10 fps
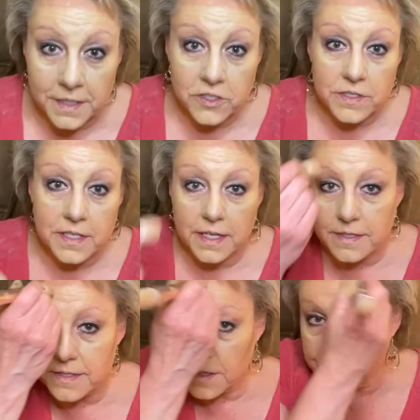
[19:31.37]
to just kind of
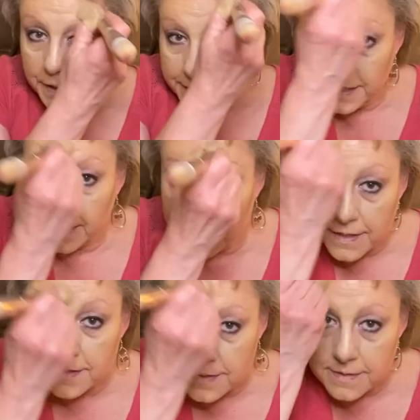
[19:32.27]
start blending
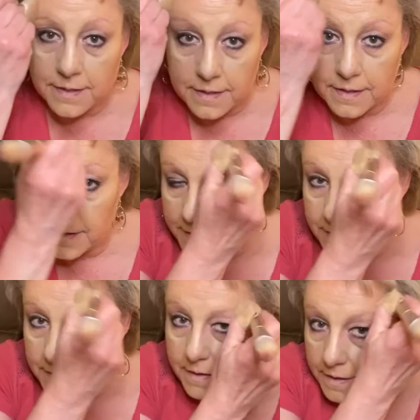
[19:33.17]
this
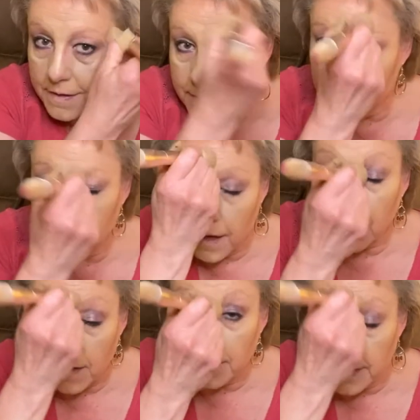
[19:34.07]

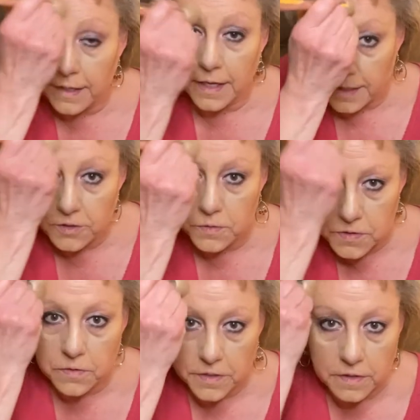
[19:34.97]
all and kind of do
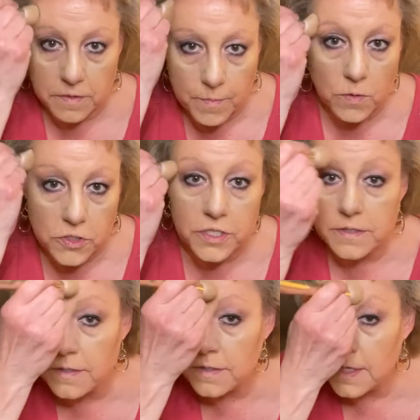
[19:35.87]
circular
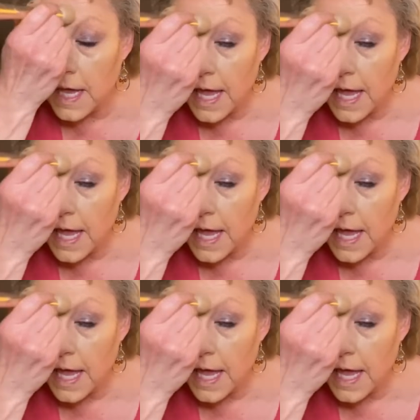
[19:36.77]
motions.